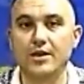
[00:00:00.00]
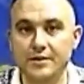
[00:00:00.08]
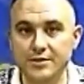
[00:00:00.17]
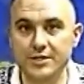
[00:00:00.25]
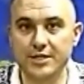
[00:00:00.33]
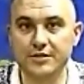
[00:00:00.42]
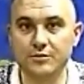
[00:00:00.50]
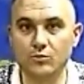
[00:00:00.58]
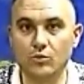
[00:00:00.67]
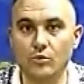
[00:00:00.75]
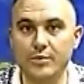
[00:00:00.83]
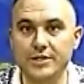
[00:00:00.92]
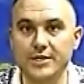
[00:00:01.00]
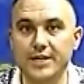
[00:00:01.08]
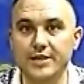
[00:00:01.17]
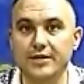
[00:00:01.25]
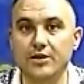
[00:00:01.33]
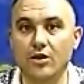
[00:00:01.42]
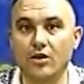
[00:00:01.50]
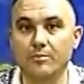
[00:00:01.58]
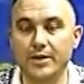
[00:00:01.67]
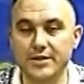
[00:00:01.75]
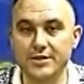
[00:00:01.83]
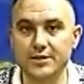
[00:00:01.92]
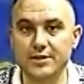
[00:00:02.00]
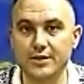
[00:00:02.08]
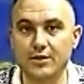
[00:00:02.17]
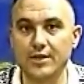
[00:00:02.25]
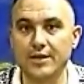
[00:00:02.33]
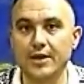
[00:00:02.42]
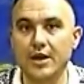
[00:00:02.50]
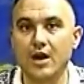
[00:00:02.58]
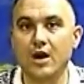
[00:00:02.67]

In this section, we'll be taking our basic theory